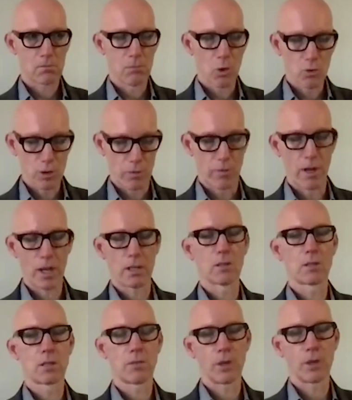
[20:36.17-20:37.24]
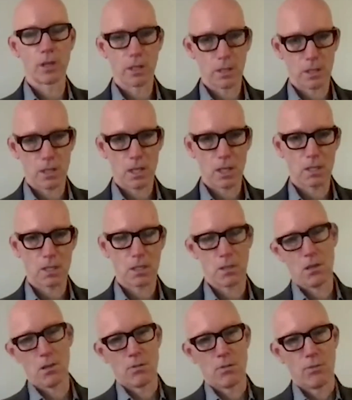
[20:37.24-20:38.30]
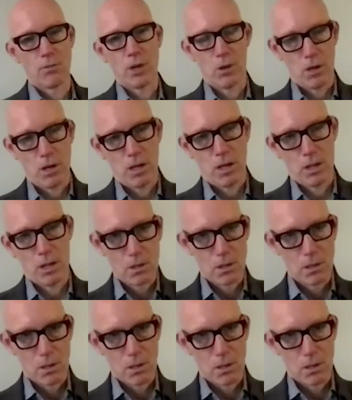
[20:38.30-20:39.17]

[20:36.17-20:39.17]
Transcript: motivated civilian deaths in, in a very